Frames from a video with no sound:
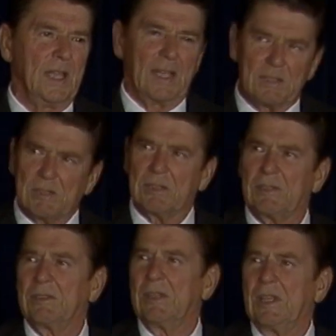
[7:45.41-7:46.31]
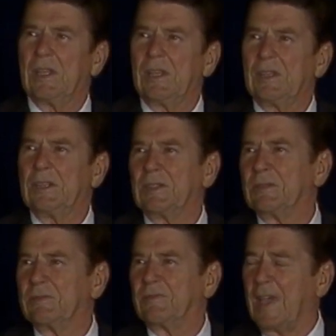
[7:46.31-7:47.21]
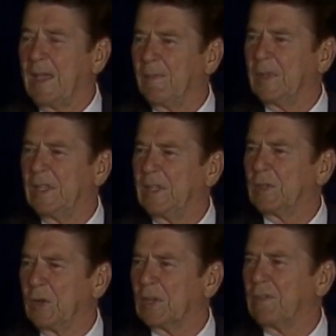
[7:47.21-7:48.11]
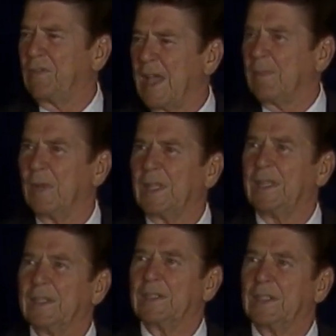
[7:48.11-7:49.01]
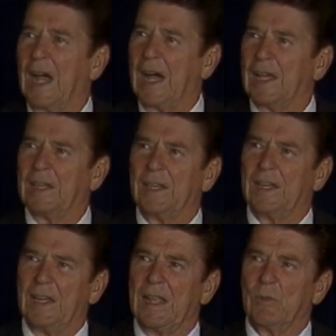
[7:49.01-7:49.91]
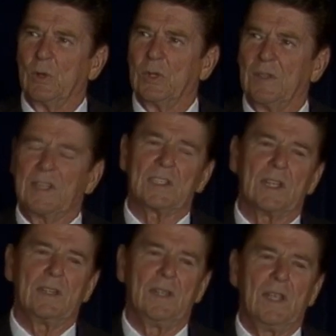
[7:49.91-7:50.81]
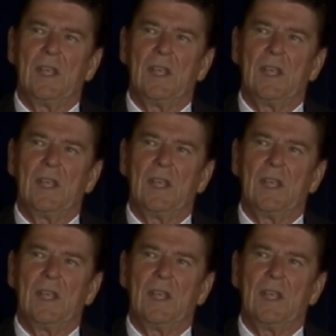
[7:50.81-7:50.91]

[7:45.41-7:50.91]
at uh, family, they talk of family and God and neighborhood, and they said